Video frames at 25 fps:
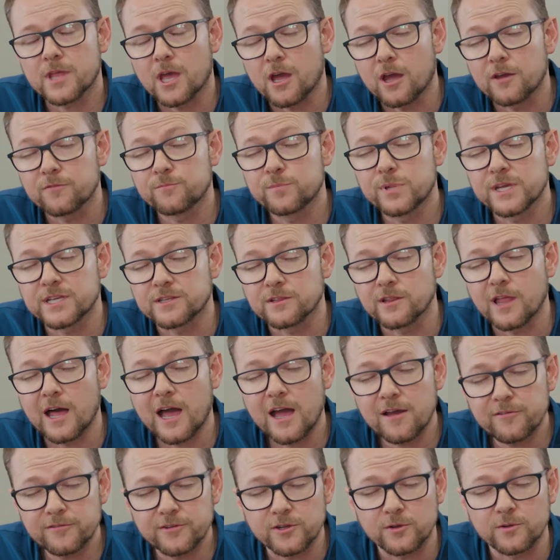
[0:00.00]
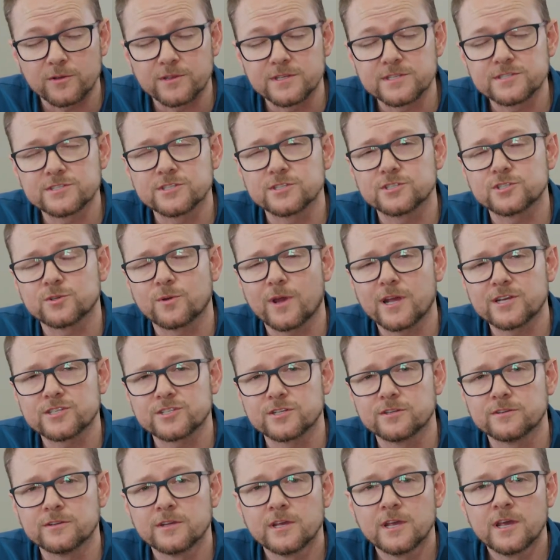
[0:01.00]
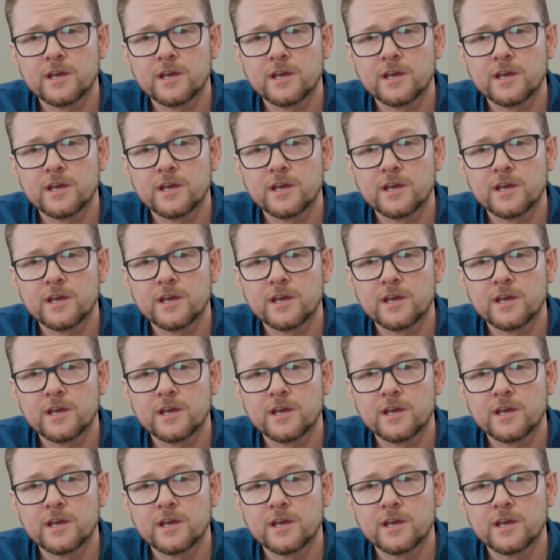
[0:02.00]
I picked laughter in this situation